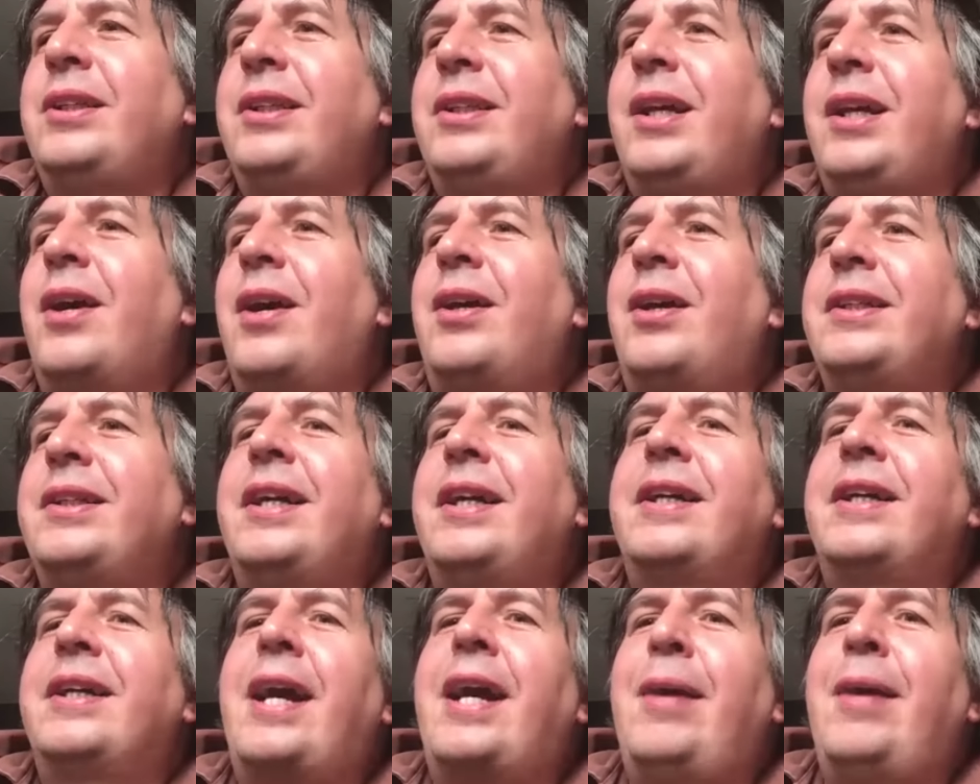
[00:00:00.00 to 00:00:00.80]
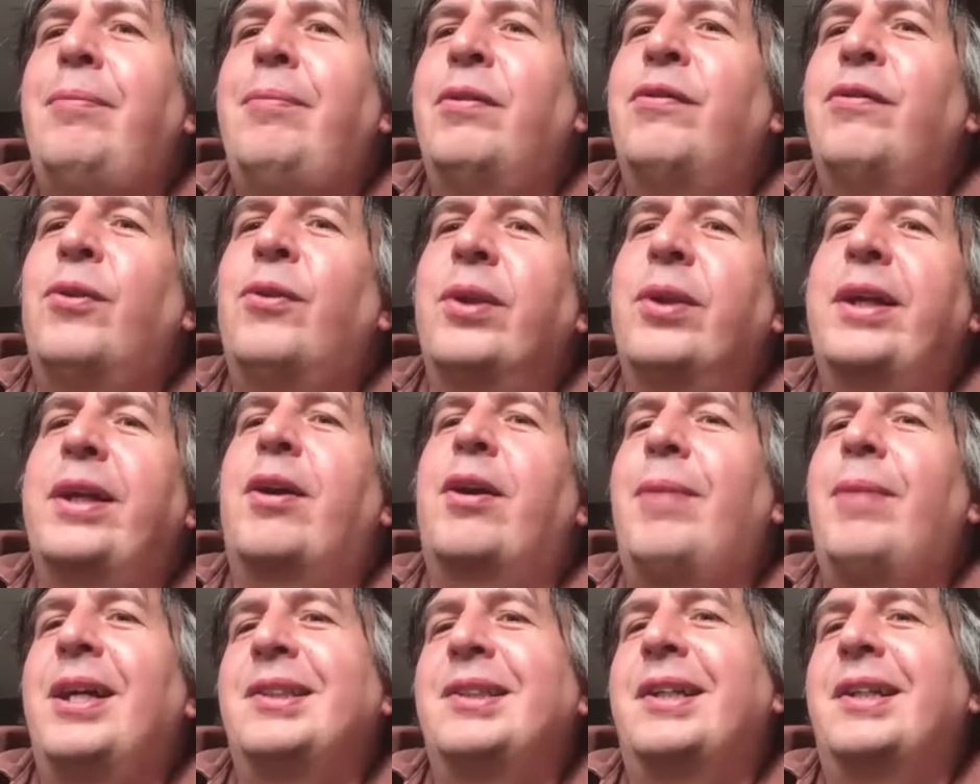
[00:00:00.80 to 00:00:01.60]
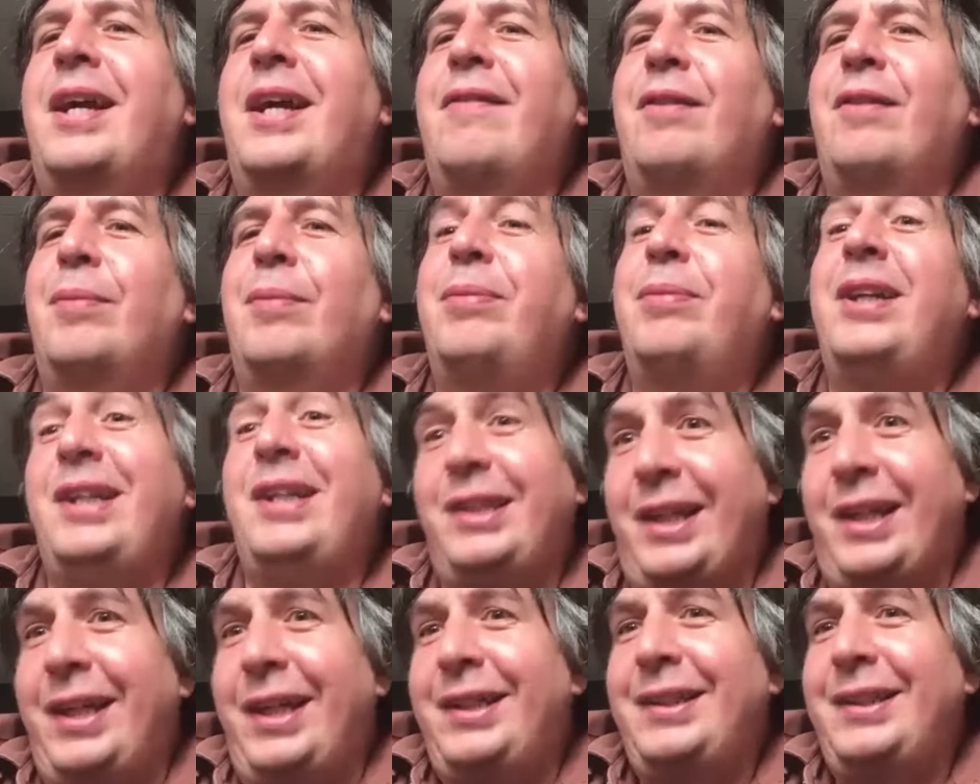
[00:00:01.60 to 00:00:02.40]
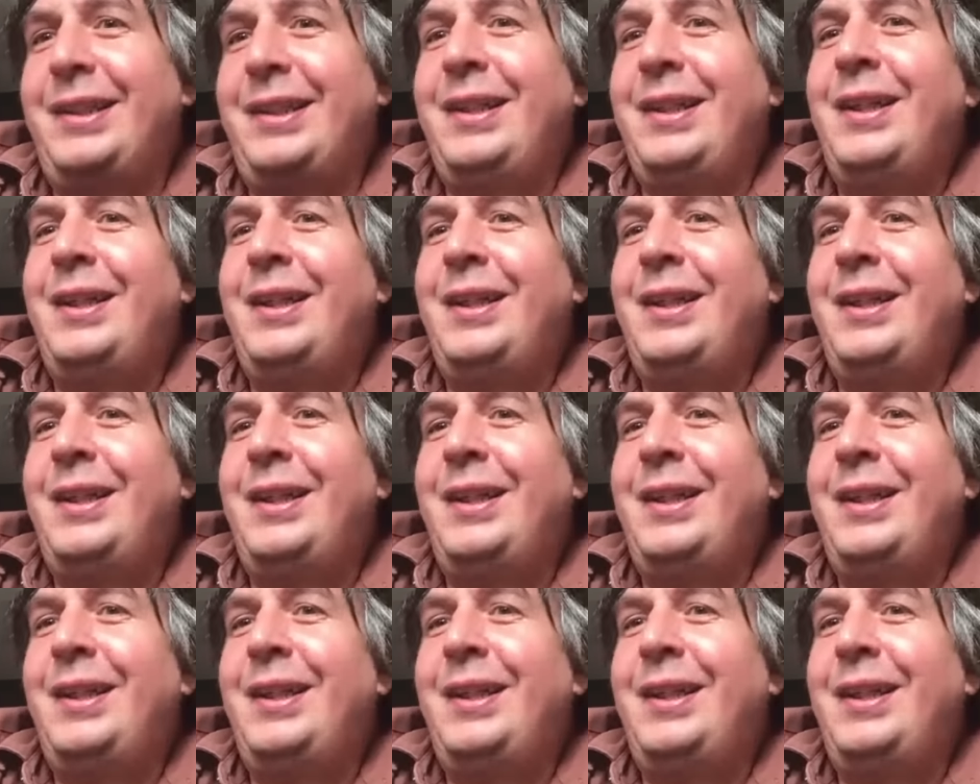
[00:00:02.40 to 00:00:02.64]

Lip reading: The idea came before they got back together, but it did.